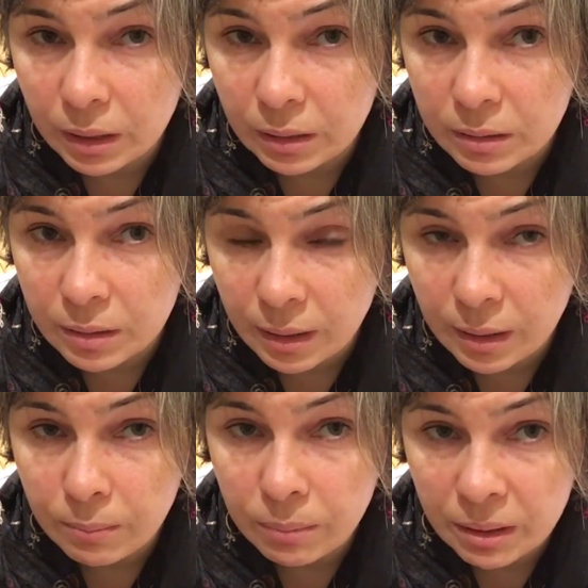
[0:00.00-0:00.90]

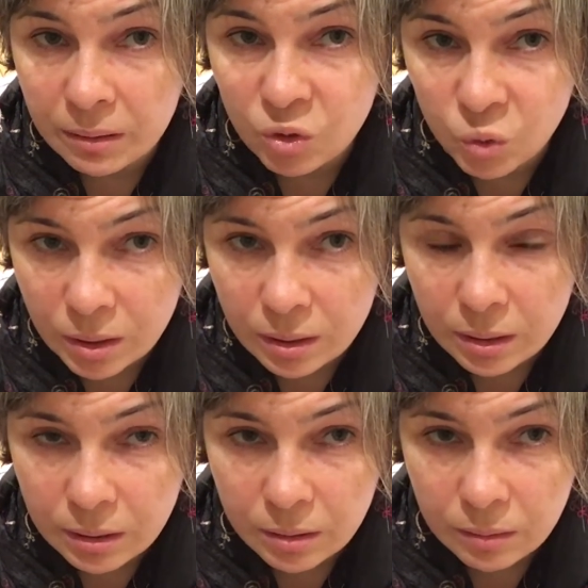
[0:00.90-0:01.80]
they've been
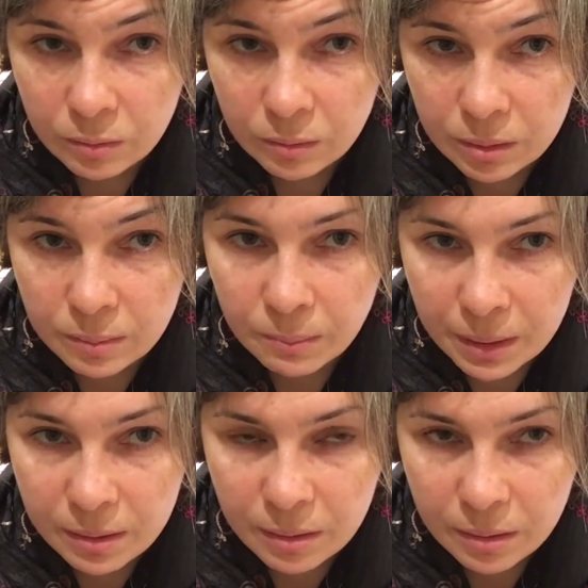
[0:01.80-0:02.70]
treated with
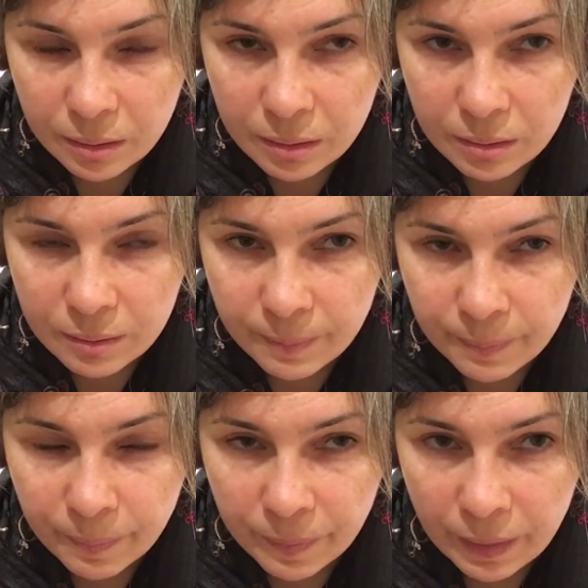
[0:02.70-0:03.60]
pesticides
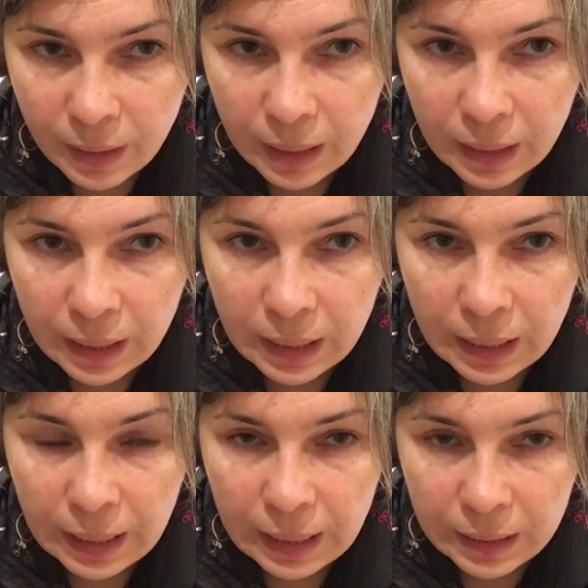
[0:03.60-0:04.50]

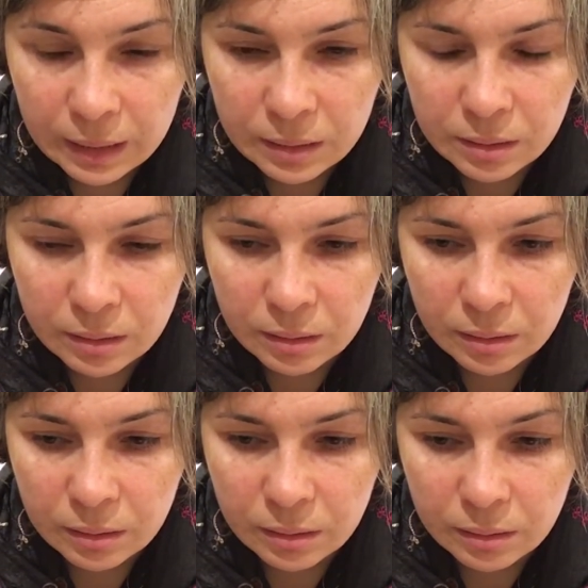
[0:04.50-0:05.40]
and
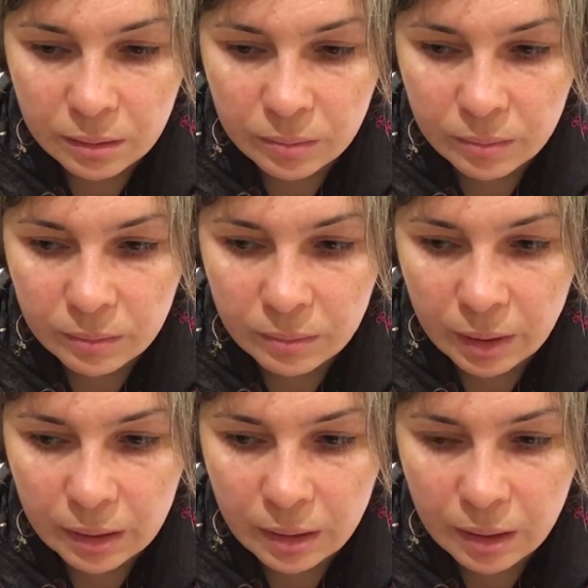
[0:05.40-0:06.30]
uh,
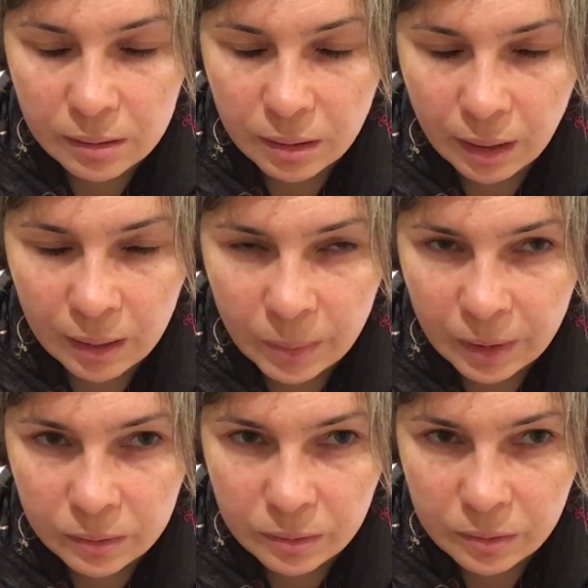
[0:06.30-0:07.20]
any other
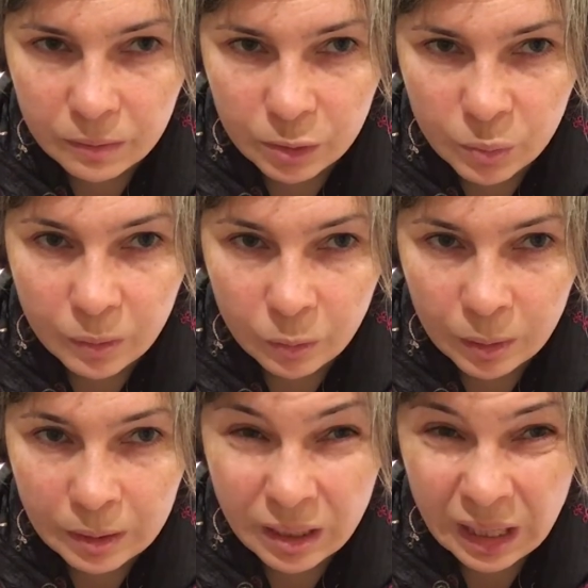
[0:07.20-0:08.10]
chemicals which
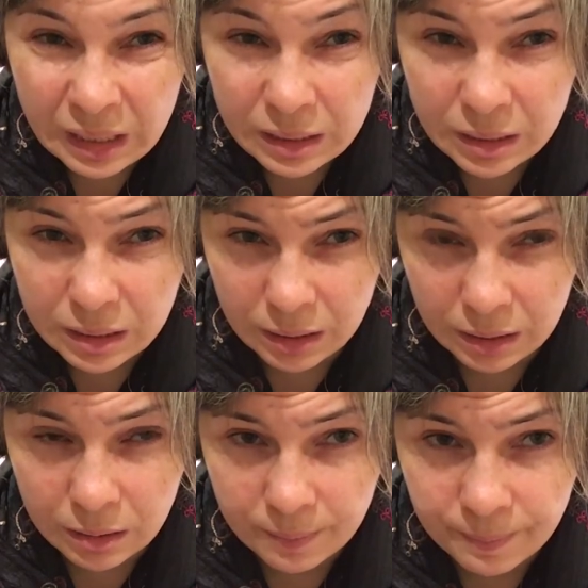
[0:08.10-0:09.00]
prevent any
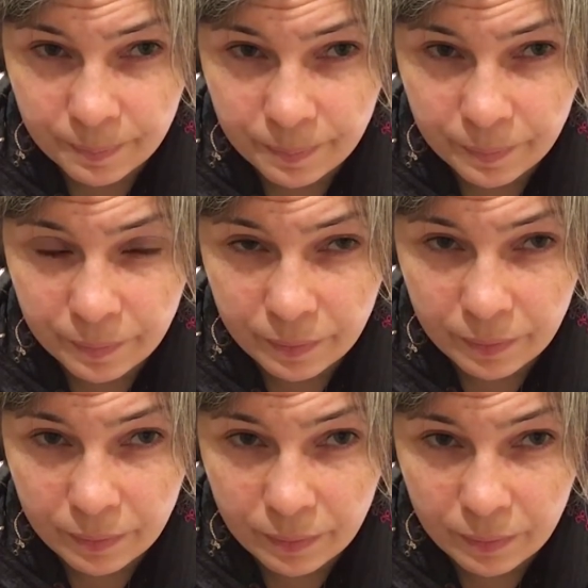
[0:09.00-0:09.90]
disease
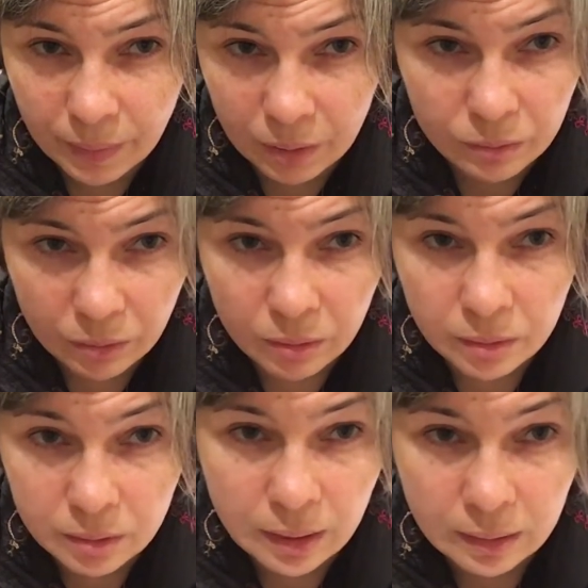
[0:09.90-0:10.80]
because you
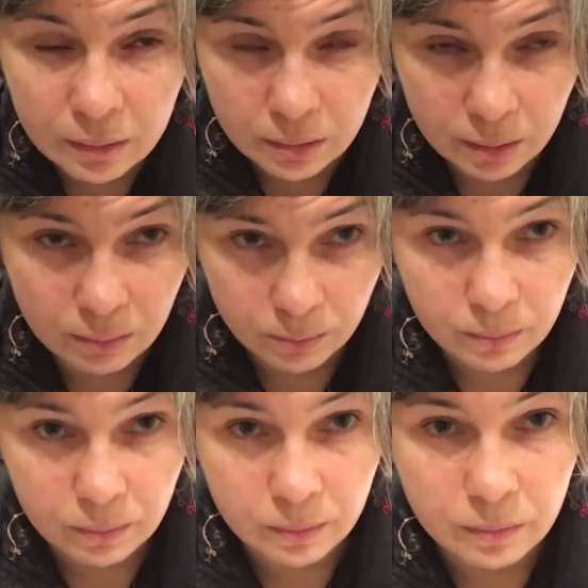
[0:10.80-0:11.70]
understand it, the
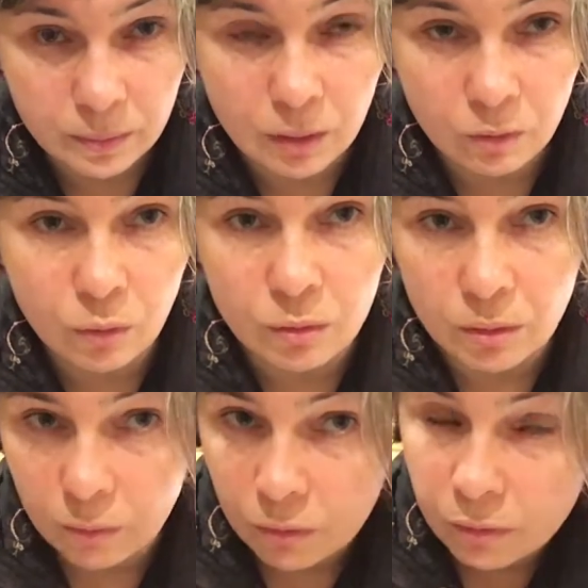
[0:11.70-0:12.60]

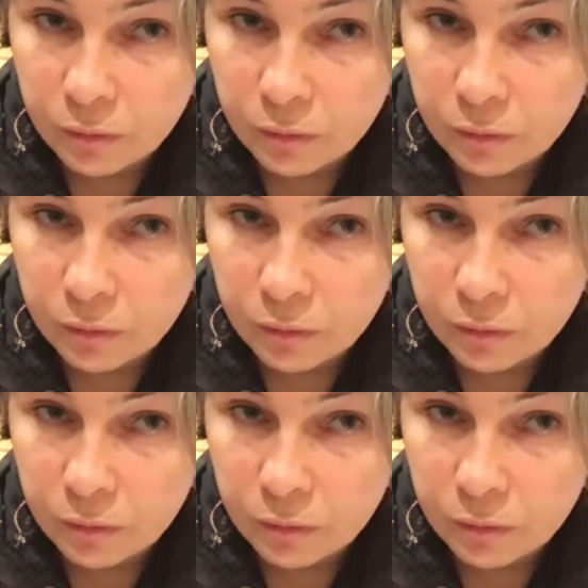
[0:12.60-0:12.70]
volume of